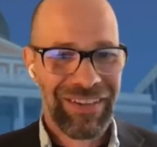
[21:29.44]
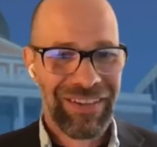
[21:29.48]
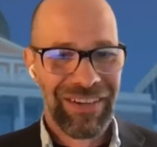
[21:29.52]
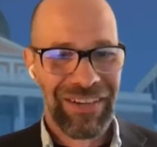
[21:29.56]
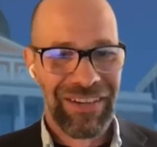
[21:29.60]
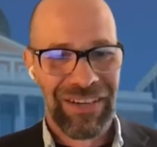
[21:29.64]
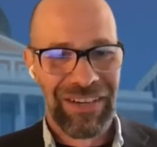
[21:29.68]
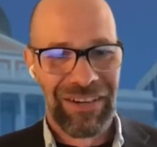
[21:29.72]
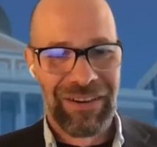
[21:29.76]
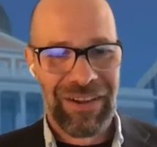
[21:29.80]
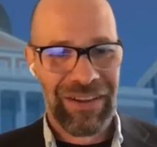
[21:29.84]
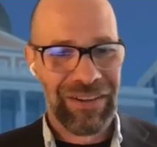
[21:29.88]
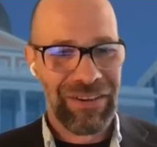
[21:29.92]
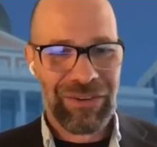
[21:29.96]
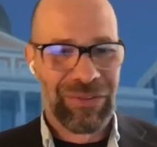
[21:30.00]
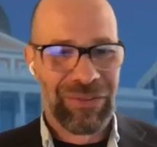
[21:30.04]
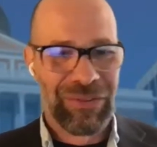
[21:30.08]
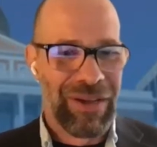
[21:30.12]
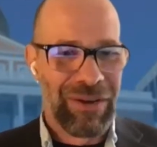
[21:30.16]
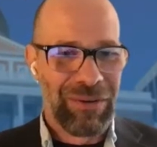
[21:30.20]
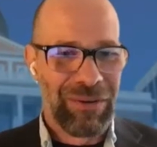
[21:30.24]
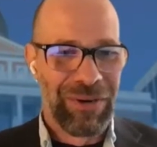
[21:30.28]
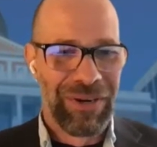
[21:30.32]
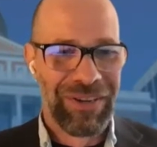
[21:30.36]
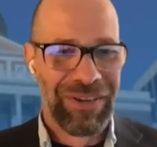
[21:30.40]

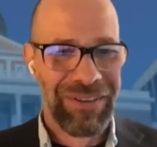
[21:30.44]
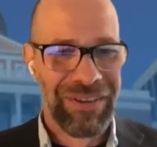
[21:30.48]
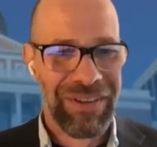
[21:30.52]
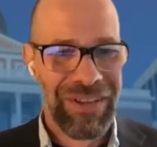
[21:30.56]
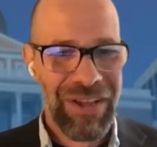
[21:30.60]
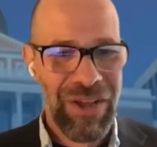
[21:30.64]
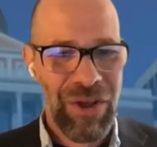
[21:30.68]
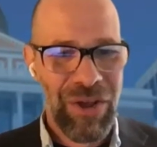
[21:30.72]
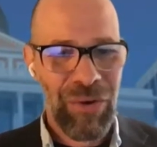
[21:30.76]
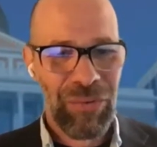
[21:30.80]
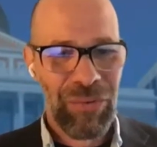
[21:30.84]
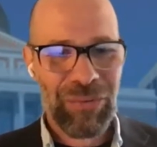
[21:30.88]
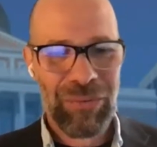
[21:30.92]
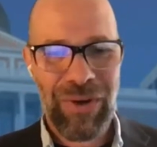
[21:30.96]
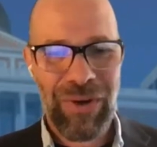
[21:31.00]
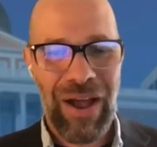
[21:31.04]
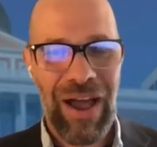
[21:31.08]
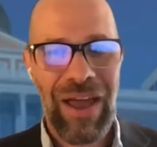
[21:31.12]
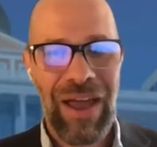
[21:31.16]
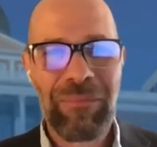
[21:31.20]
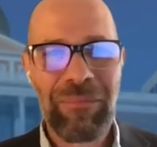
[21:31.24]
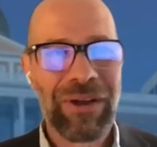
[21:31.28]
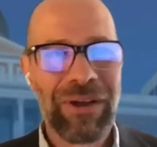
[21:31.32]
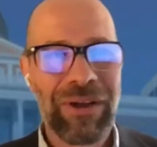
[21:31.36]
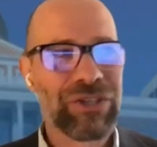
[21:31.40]

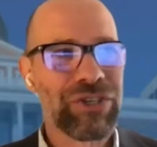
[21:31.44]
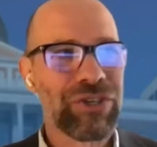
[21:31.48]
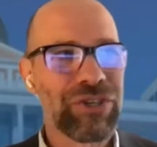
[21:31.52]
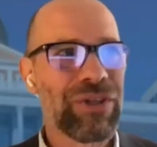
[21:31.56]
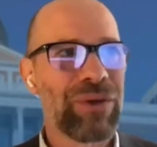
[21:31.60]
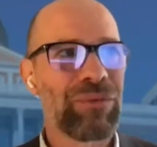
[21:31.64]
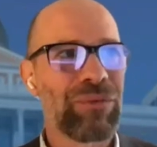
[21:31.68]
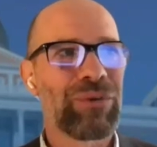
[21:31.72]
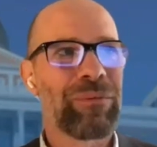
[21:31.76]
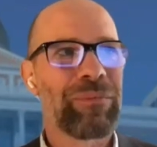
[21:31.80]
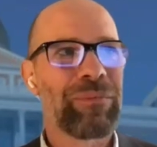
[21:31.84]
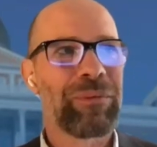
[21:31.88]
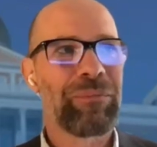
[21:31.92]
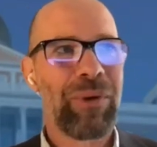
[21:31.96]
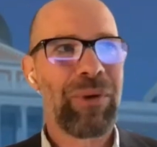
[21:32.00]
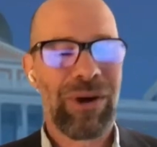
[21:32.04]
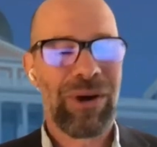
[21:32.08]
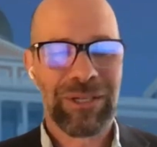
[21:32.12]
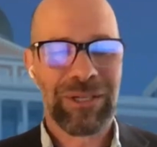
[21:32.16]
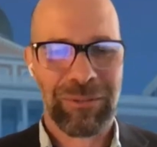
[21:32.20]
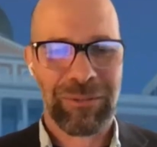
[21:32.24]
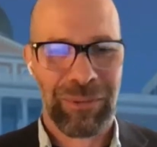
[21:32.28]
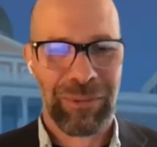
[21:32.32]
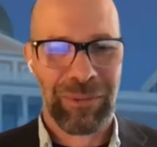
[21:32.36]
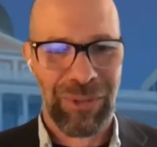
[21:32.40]
I'm not sure that would have been
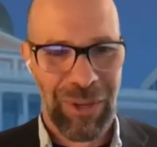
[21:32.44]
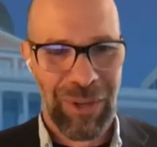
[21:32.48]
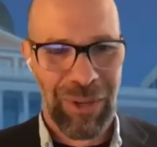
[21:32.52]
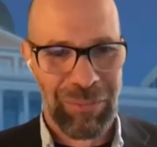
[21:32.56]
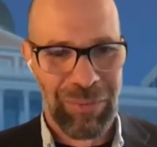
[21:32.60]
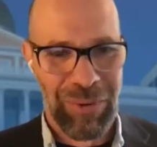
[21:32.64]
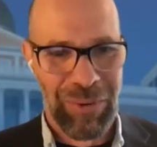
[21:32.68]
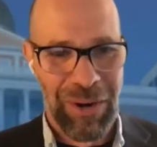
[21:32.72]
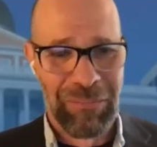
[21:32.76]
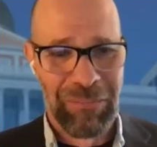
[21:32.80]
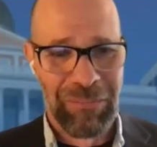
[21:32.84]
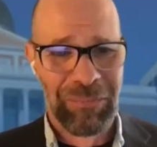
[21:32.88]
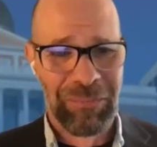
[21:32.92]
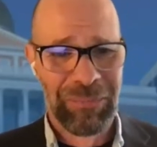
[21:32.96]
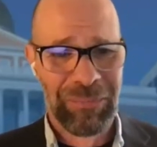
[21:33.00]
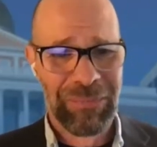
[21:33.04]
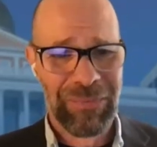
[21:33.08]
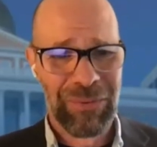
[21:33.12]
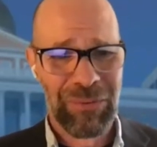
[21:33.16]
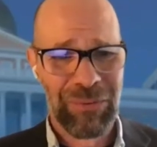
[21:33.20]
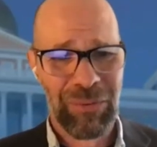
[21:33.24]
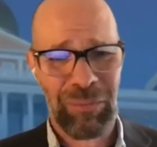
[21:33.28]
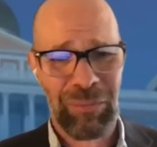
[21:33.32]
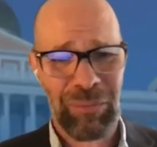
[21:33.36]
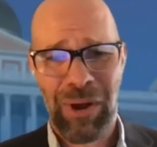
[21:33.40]
possible on-prem.
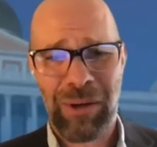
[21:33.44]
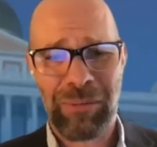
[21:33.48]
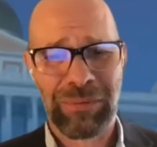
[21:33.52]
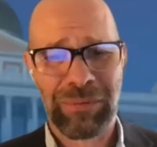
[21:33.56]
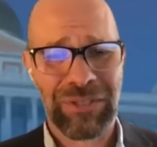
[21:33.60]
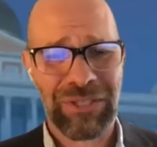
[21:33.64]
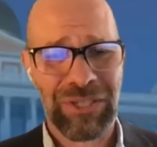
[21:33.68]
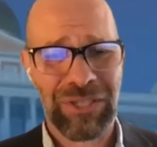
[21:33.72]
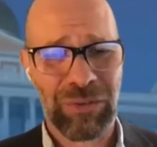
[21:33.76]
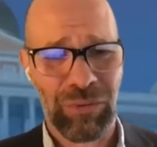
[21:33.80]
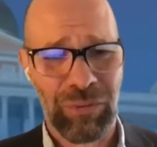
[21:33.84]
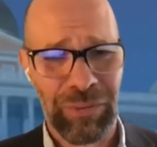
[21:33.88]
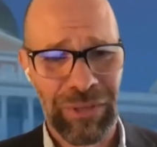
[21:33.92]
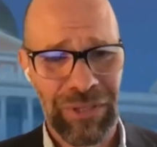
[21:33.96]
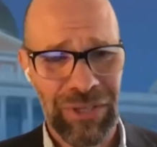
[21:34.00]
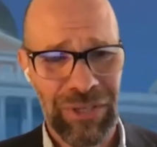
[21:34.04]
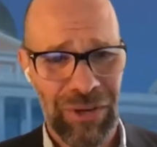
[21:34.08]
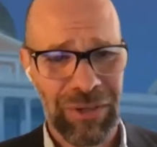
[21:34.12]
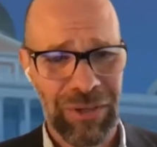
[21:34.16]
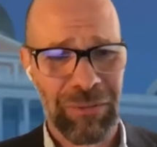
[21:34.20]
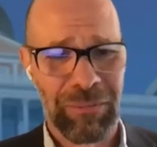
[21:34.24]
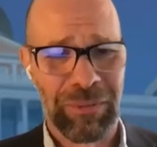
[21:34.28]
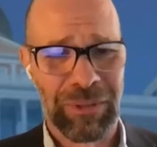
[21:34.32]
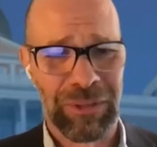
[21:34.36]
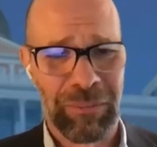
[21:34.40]
We probably still would be
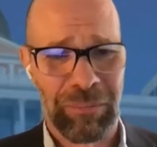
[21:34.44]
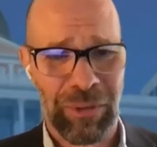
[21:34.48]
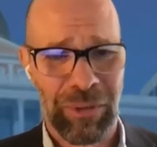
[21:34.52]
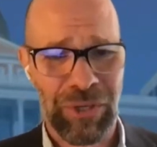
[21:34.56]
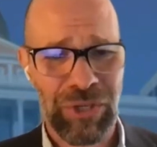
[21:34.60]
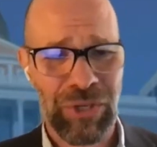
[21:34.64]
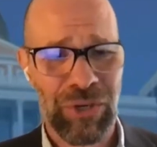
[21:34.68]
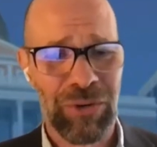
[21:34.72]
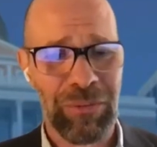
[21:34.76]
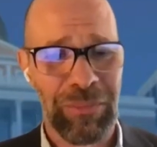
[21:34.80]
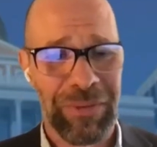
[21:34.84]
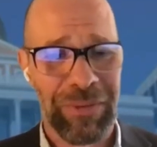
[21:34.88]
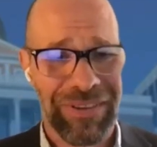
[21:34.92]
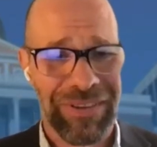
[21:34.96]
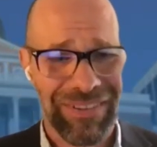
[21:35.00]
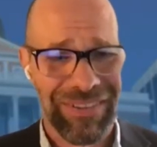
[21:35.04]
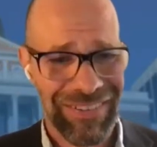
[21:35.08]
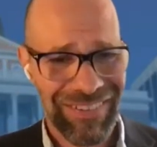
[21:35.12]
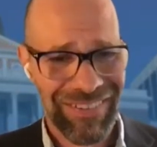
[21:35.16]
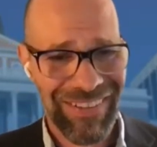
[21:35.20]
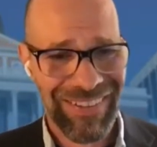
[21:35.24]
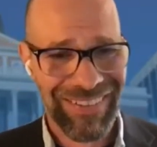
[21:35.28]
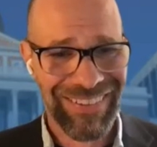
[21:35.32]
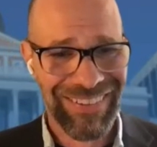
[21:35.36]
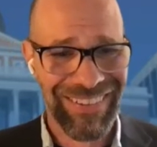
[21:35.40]
talking about the procurement.
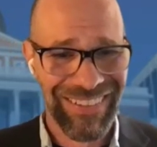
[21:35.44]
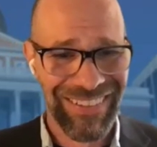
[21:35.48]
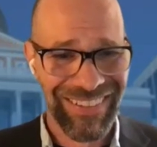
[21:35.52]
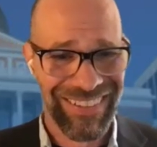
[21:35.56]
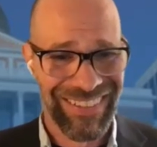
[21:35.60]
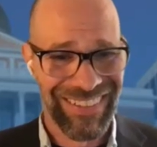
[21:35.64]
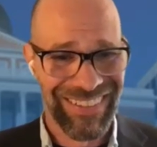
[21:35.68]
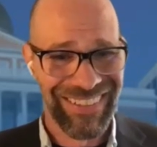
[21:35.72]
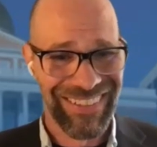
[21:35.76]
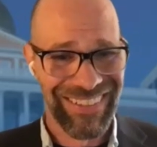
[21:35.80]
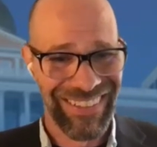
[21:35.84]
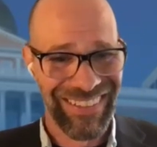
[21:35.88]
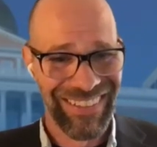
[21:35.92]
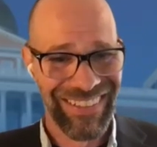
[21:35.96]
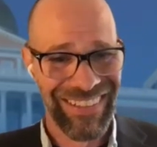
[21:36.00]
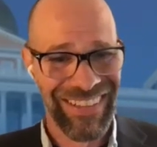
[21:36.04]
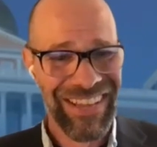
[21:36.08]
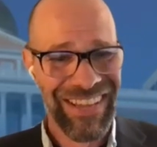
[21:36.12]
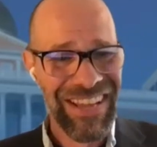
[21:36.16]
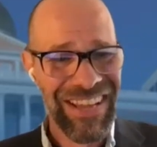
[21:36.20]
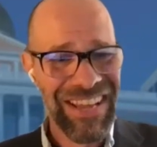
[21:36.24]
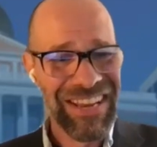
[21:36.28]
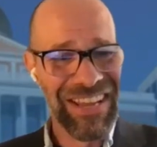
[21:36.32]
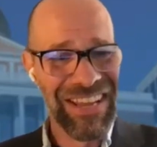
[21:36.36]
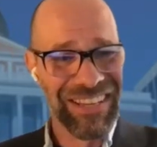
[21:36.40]

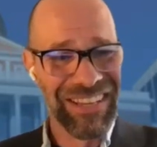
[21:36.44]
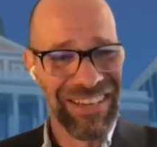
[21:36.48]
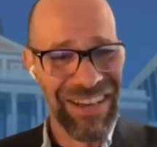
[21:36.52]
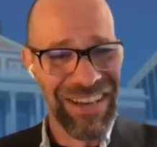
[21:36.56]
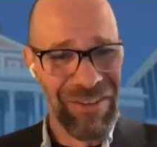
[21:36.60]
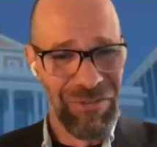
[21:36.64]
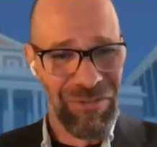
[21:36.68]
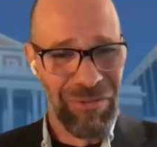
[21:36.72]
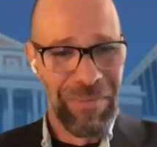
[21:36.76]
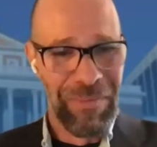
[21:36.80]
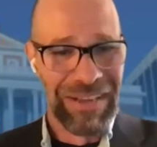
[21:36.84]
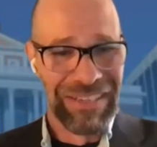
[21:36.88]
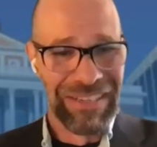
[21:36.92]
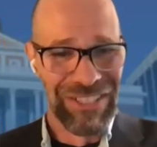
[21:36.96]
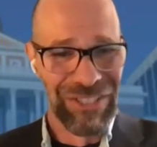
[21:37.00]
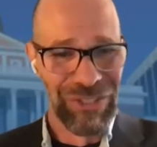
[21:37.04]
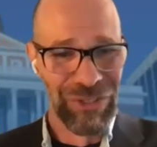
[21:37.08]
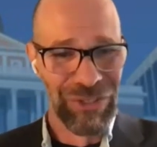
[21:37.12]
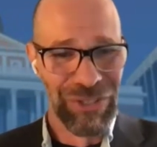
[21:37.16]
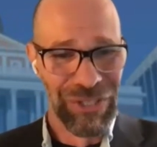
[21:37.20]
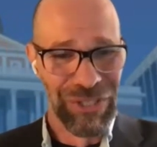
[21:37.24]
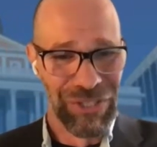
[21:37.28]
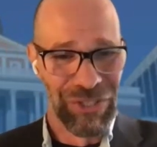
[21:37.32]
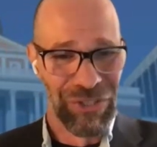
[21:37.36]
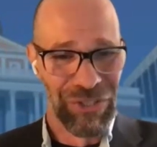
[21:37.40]
And never mind
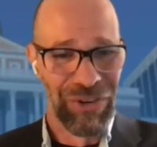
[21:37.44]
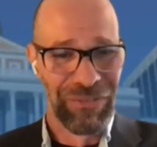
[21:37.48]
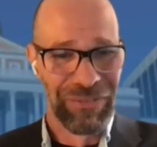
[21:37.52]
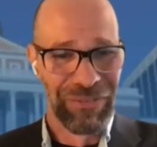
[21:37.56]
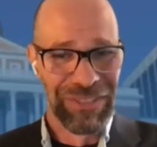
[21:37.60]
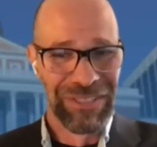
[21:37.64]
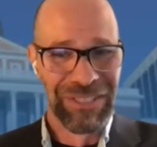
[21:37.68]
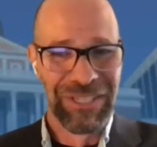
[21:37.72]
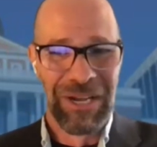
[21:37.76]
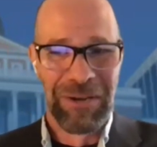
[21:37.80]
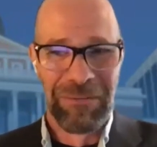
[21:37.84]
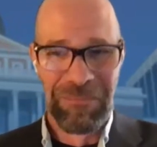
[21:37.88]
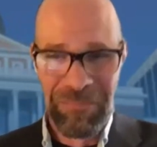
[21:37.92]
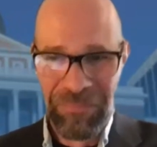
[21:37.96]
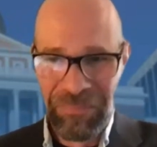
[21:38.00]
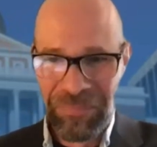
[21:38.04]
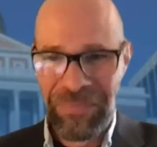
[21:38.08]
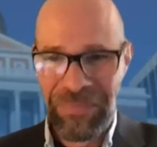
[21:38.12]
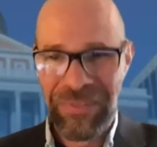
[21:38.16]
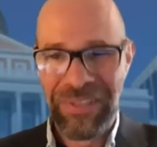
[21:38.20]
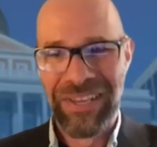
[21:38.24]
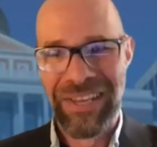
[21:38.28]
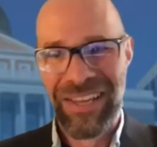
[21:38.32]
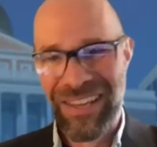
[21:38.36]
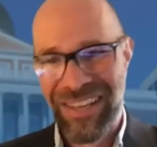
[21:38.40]
stood the service up.
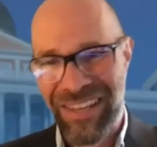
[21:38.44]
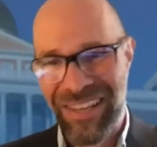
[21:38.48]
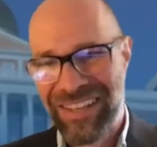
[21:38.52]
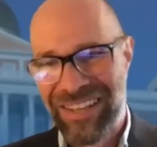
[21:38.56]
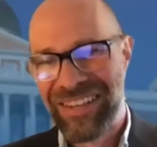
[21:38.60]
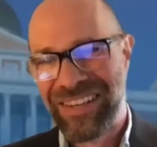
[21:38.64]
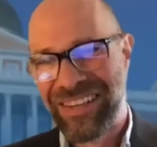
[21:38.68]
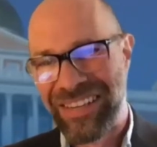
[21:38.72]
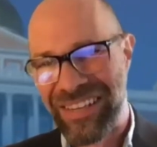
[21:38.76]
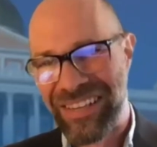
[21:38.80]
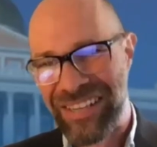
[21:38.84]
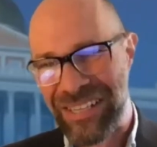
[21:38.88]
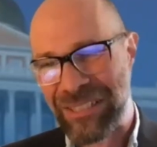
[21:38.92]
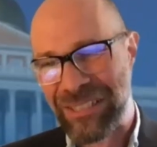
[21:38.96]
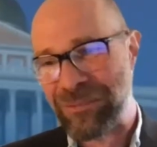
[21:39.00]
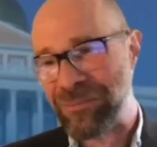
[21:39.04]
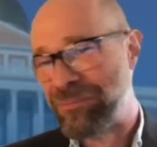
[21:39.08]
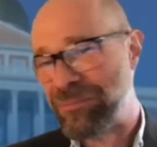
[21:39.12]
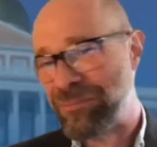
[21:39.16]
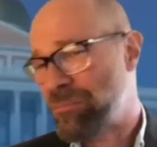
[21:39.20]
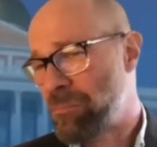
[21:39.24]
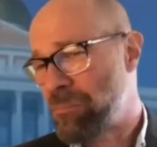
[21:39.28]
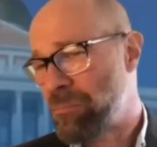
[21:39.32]
So